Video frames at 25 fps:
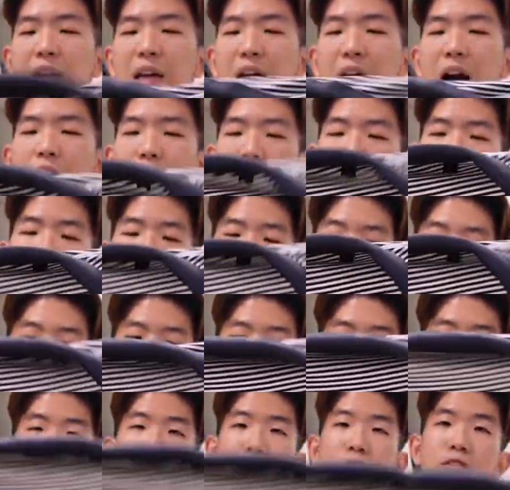However,
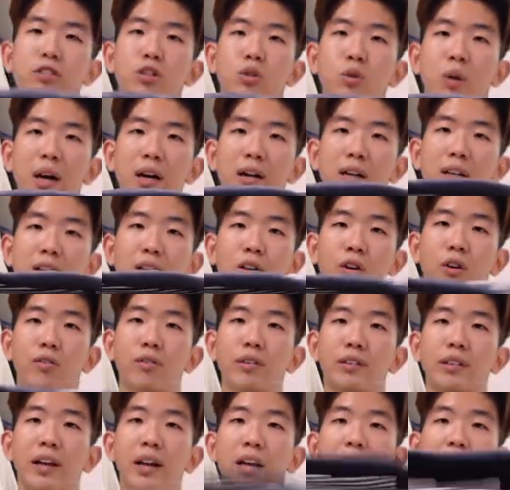it kind of shrunk
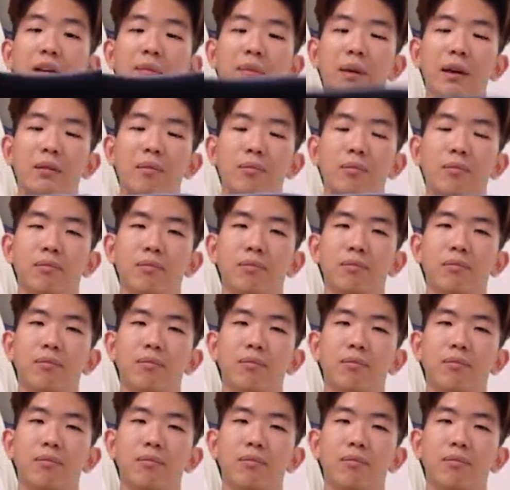over time and